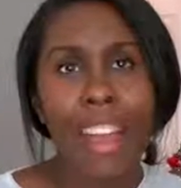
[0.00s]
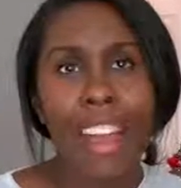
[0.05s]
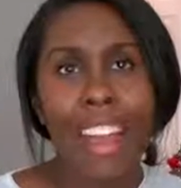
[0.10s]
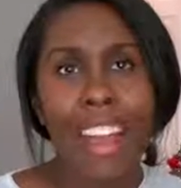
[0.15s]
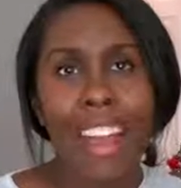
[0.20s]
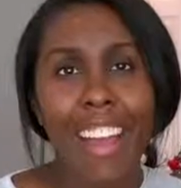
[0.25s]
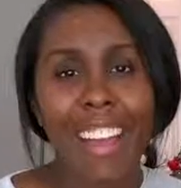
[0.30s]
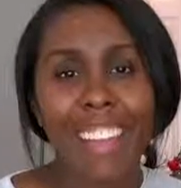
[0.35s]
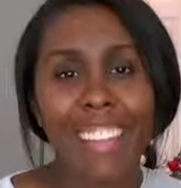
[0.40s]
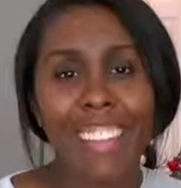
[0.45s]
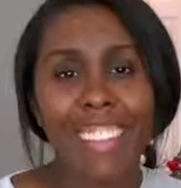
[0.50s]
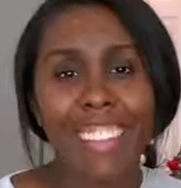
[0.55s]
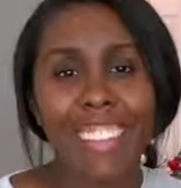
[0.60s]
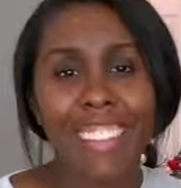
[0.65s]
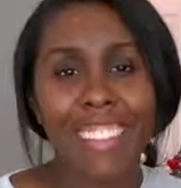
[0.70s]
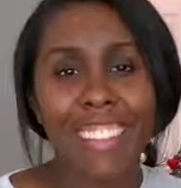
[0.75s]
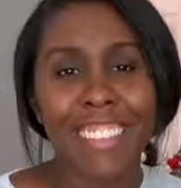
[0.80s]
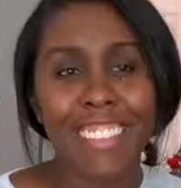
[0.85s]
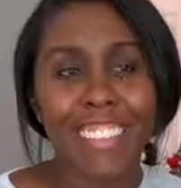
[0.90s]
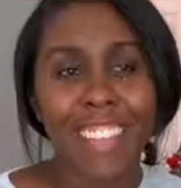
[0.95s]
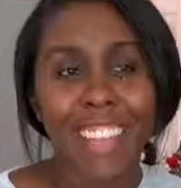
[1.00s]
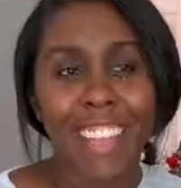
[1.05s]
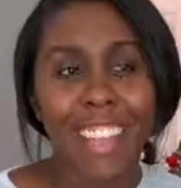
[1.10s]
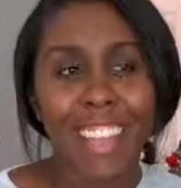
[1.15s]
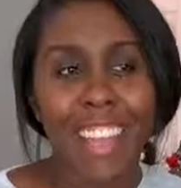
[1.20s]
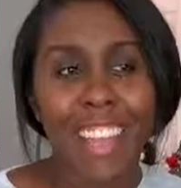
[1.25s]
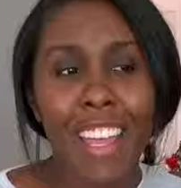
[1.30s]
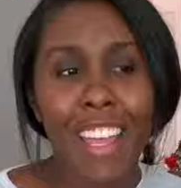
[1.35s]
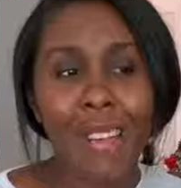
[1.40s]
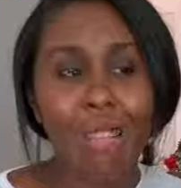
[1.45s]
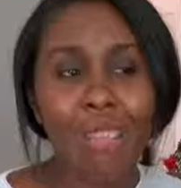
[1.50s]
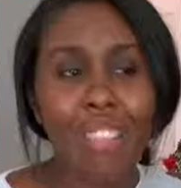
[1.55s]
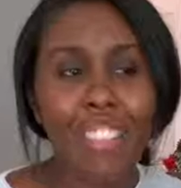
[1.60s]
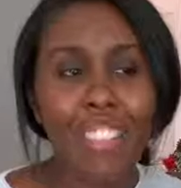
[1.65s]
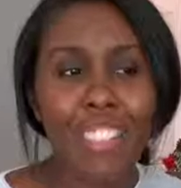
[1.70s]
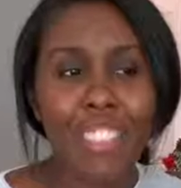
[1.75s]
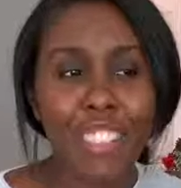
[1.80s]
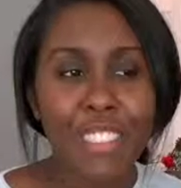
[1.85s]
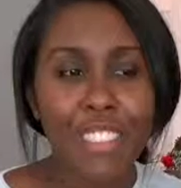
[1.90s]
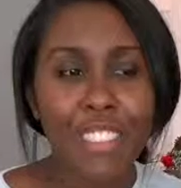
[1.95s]
And it
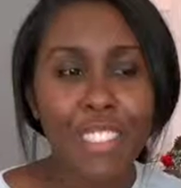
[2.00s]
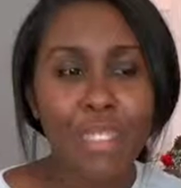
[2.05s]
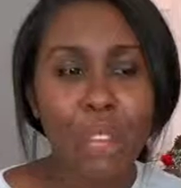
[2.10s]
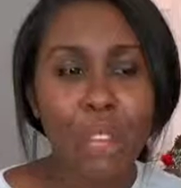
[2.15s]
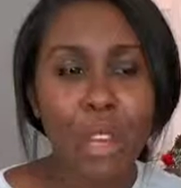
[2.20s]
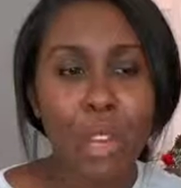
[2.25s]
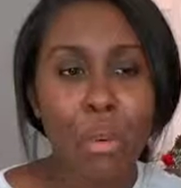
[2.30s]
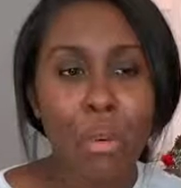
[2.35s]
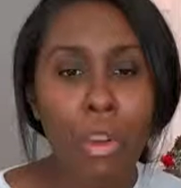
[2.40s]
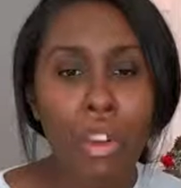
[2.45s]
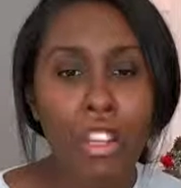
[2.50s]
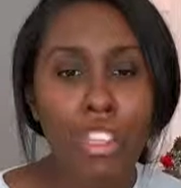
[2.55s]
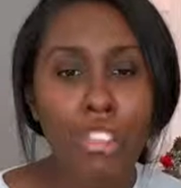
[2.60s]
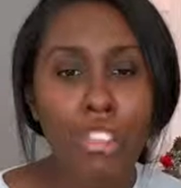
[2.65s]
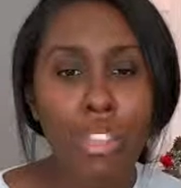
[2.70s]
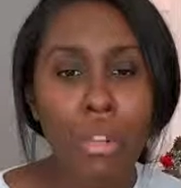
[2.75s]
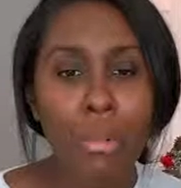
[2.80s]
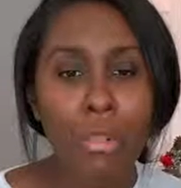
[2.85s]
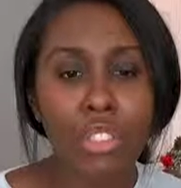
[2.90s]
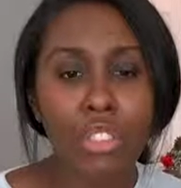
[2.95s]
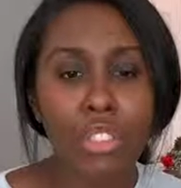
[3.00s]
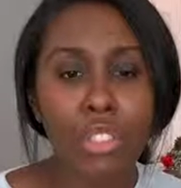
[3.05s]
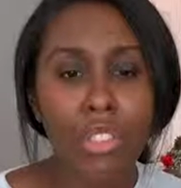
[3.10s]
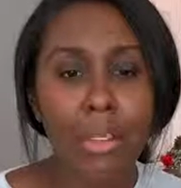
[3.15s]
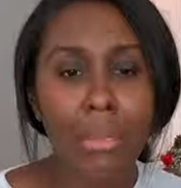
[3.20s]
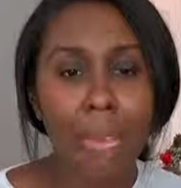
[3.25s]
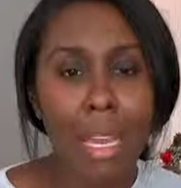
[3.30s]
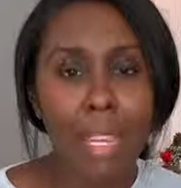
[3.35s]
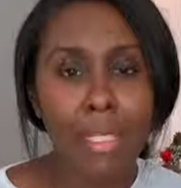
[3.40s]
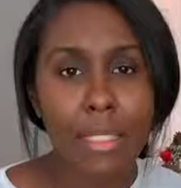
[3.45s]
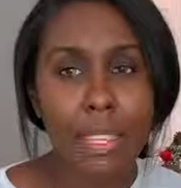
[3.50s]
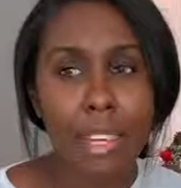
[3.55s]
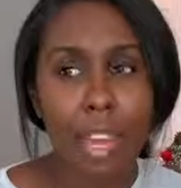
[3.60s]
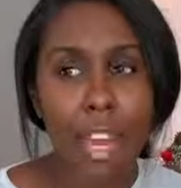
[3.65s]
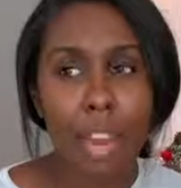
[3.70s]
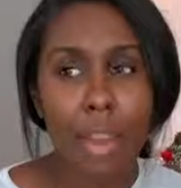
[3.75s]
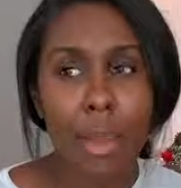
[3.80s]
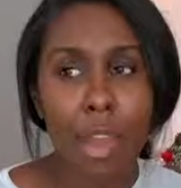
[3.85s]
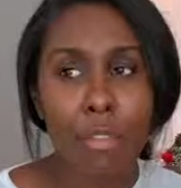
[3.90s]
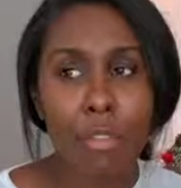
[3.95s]
was just, you know what? It was just amazing
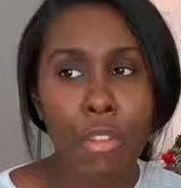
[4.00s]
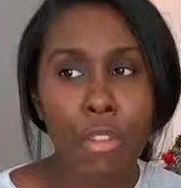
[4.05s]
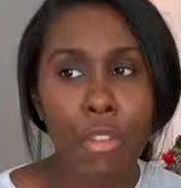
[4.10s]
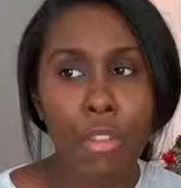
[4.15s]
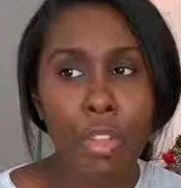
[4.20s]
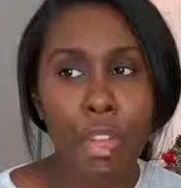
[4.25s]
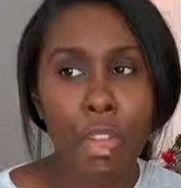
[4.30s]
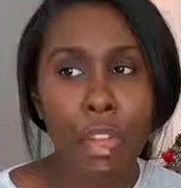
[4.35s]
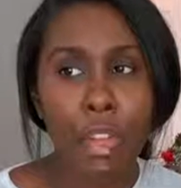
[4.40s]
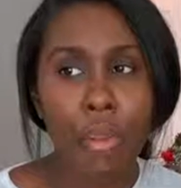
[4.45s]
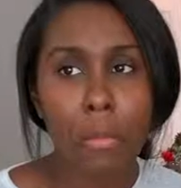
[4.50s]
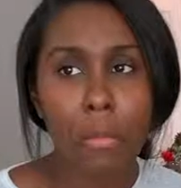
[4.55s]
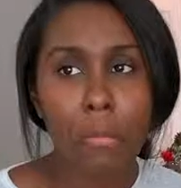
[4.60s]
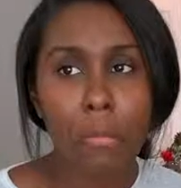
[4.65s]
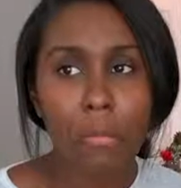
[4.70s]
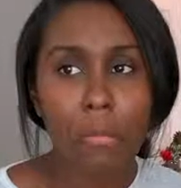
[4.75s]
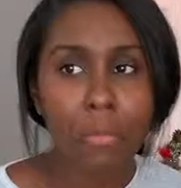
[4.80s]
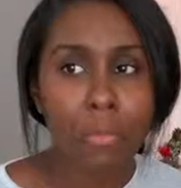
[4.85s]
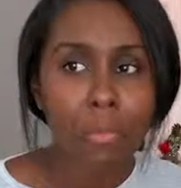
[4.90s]
how everything